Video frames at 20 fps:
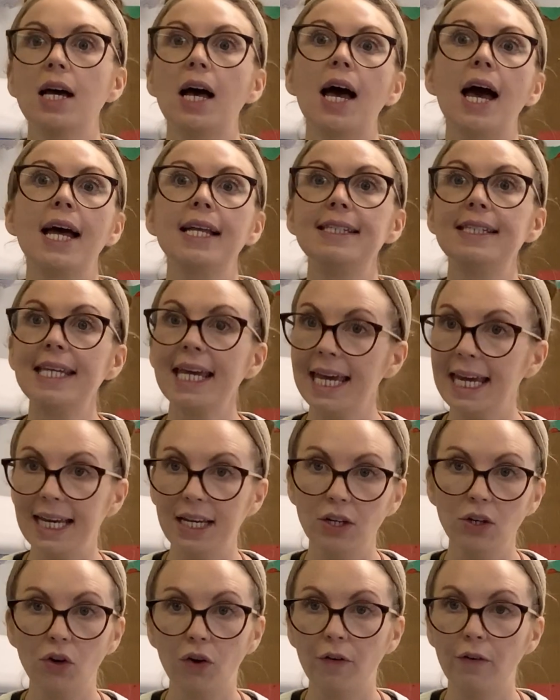a
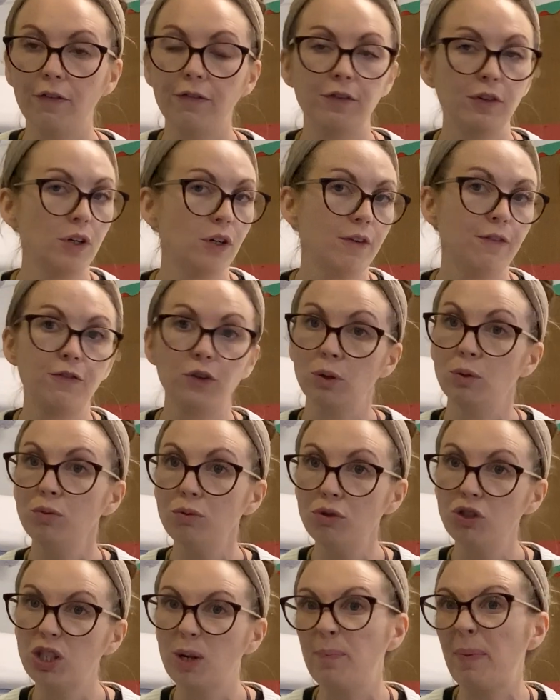tin of food,
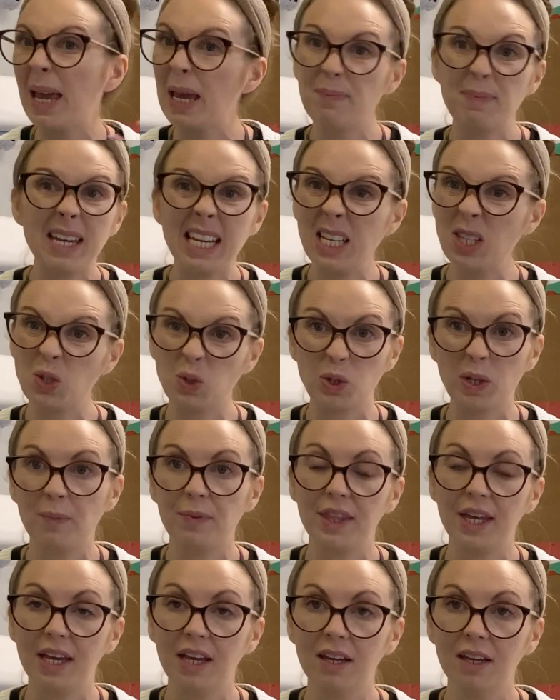some baked beans or
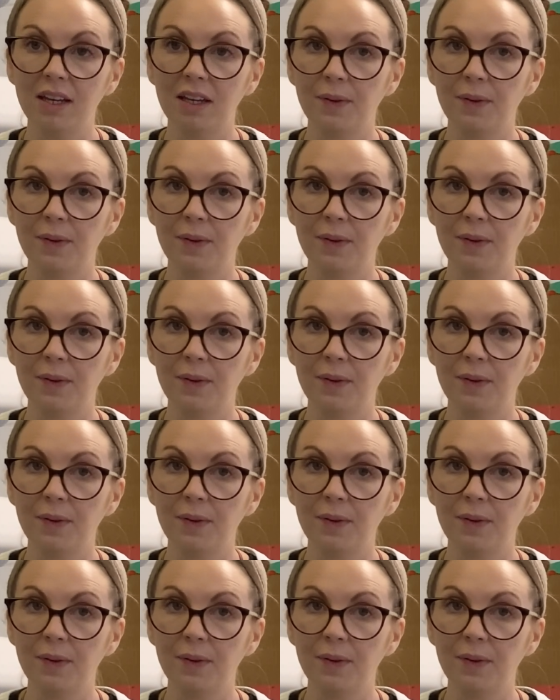something,